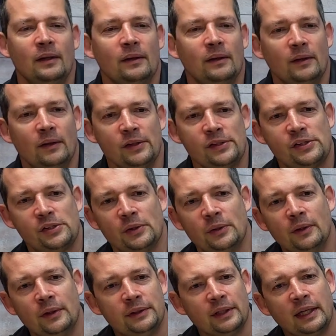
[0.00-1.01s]

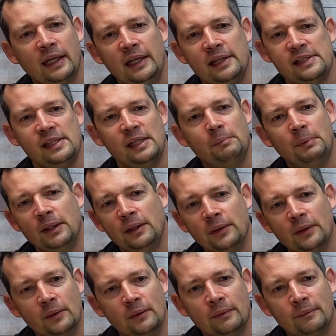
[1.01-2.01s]
Also, the case
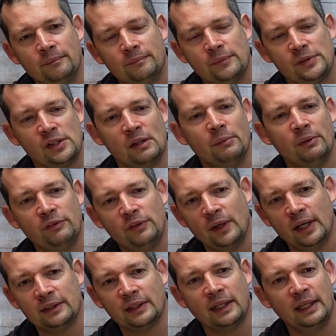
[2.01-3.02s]
CPU some of you
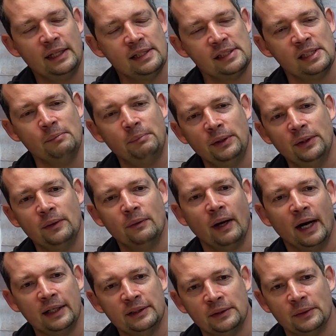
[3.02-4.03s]
had a case CPU.
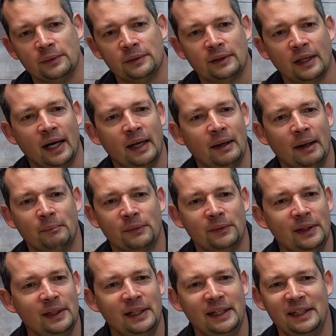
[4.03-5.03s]
I don't. I, am
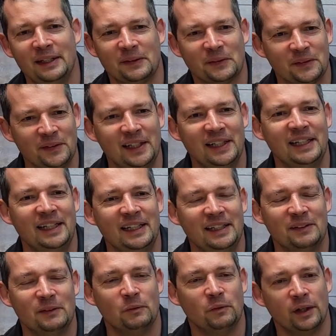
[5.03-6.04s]
really,
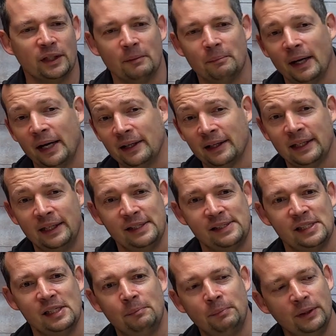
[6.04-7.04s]
really want to buy a
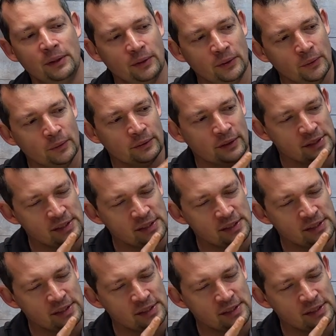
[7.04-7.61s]
case CPU, the